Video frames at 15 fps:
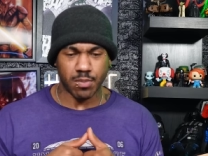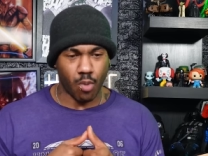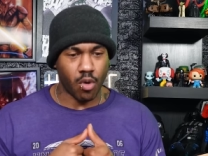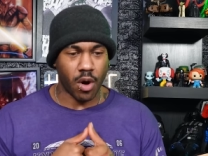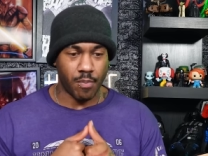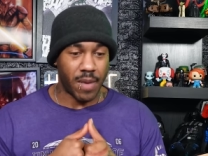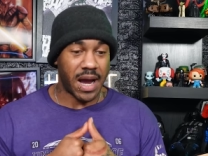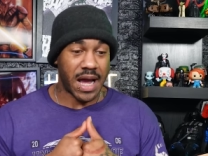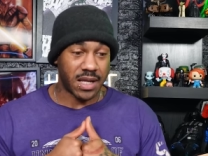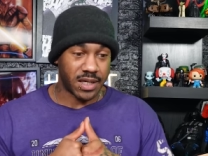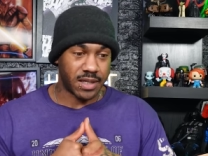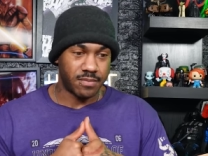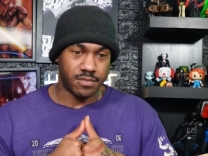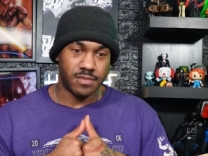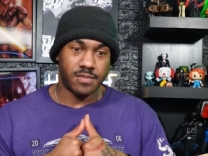more up my alley,
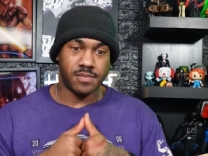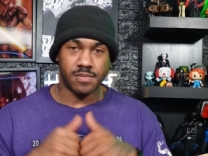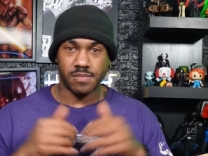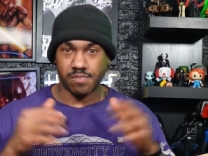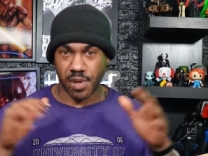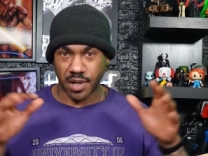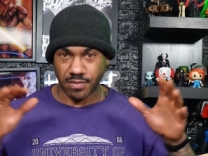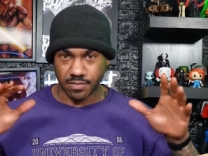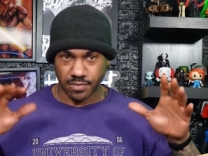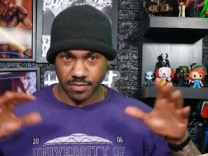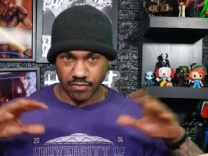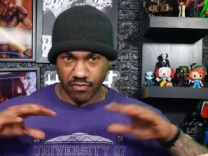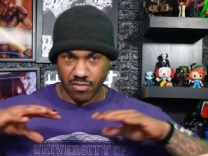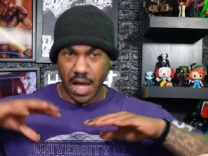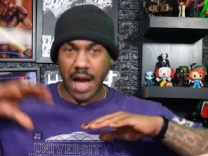but
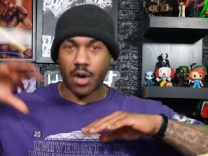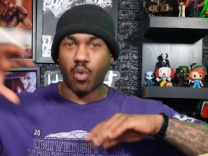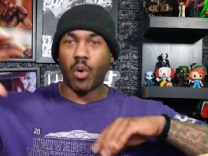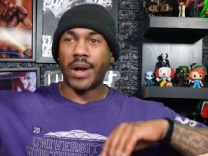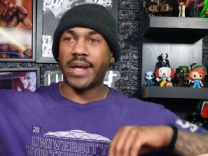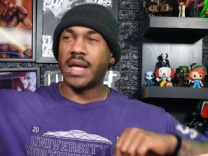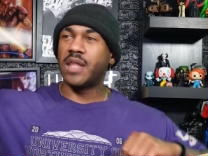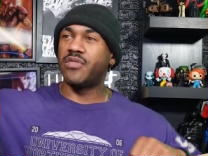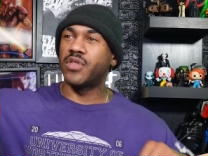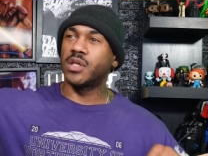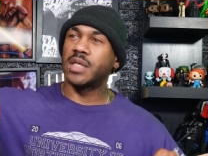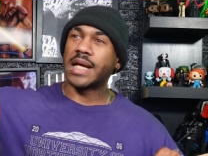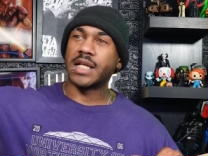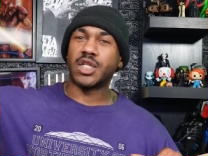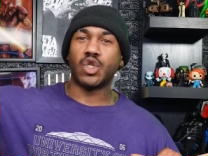not quite in the,
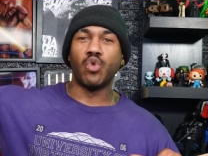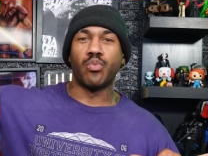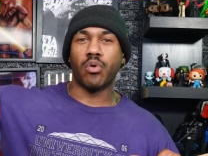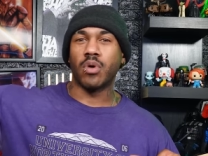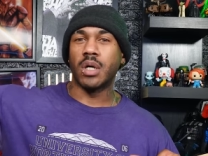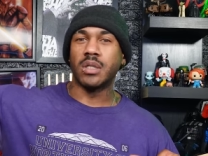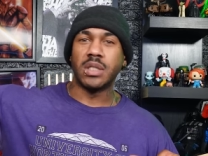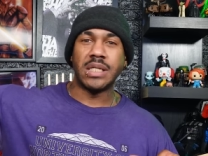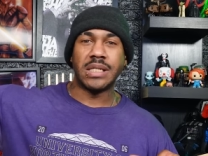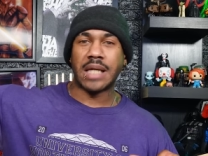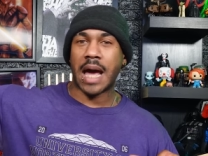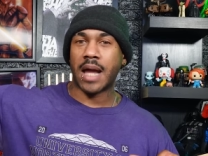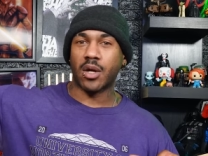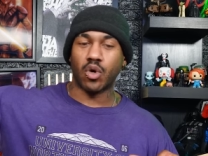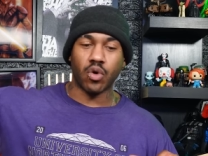like, super elite
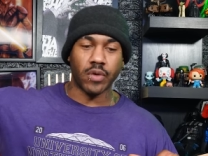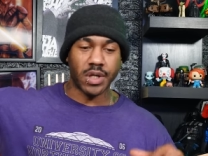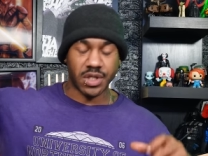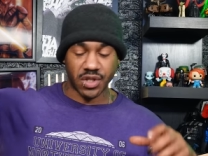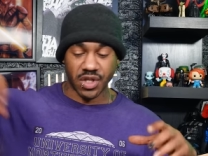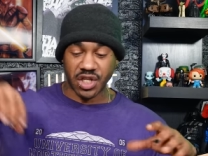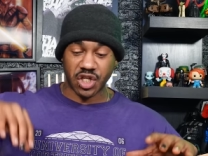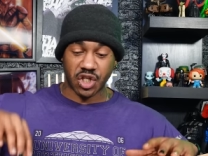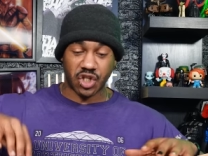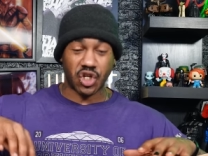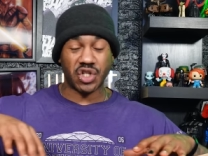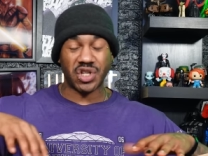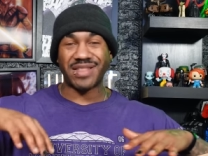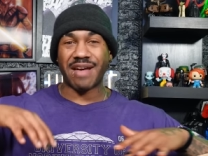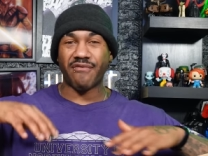categories. This is
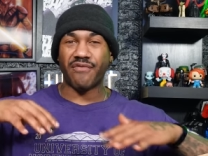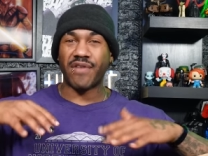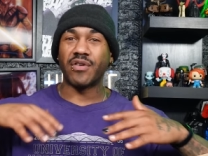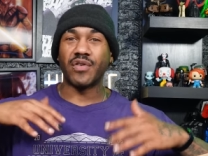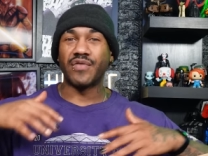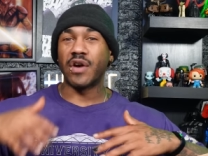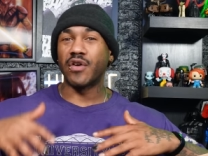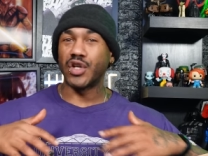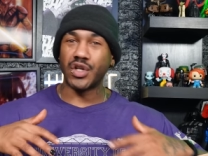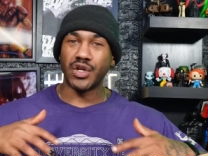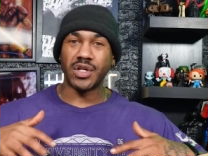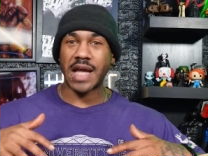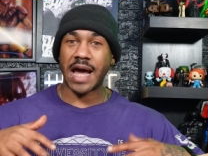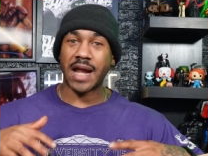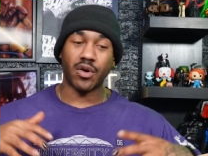just in that very, very
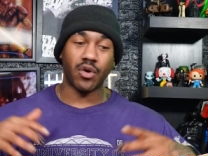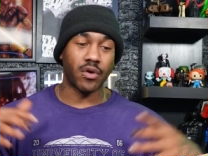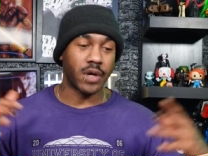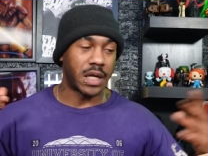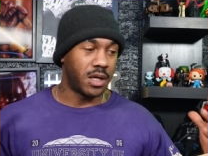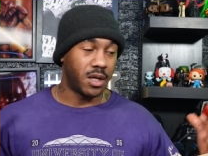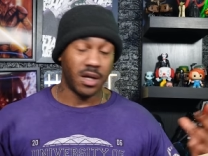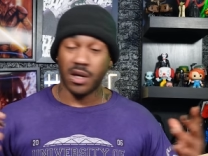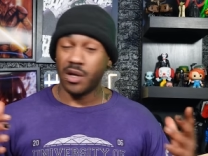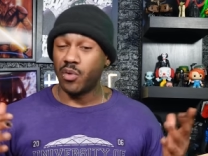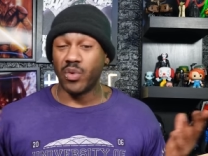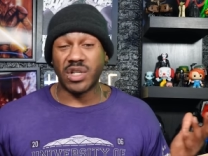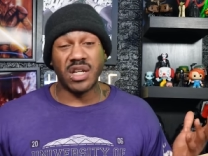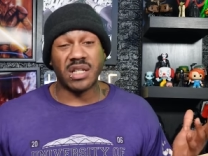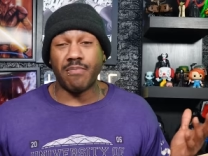good category,
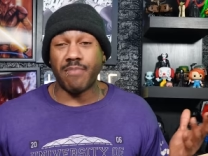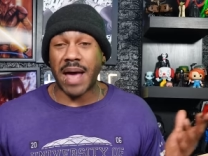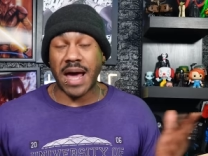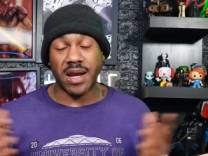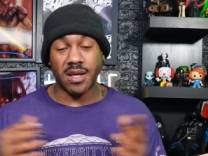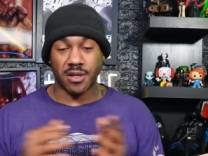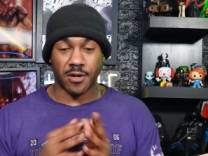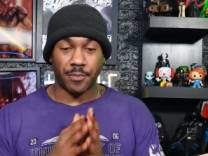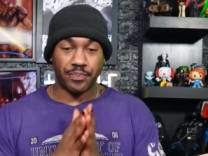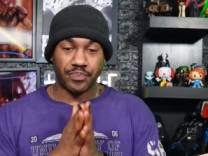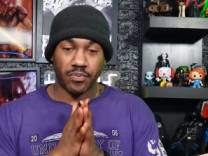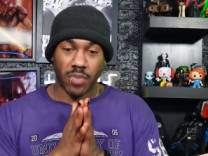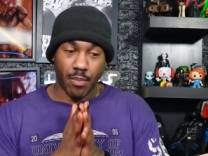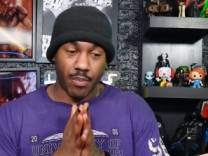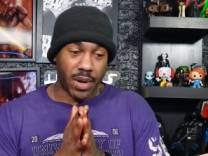which isn't bad either.
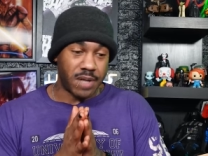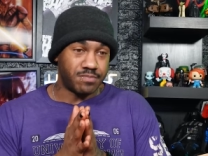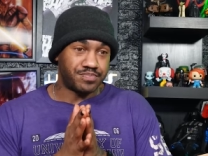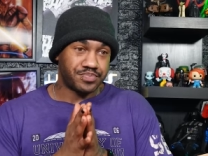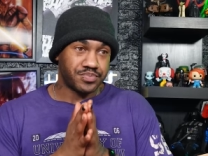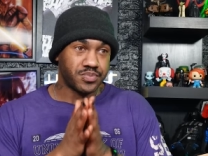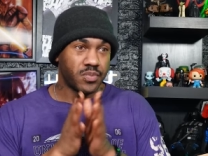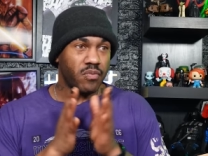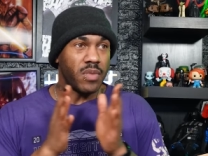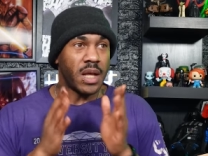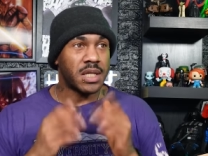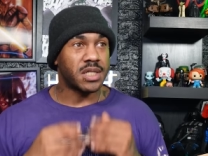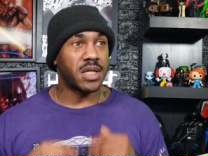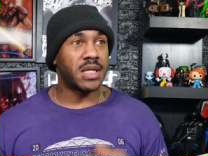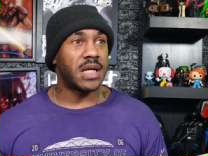But
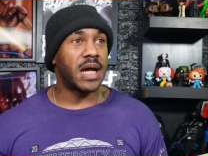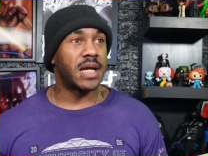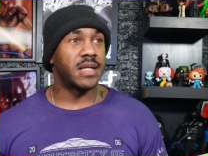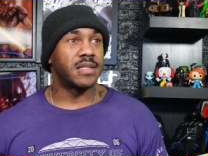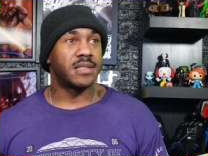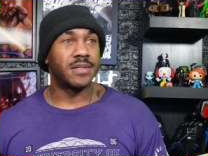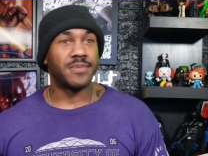Sunday night,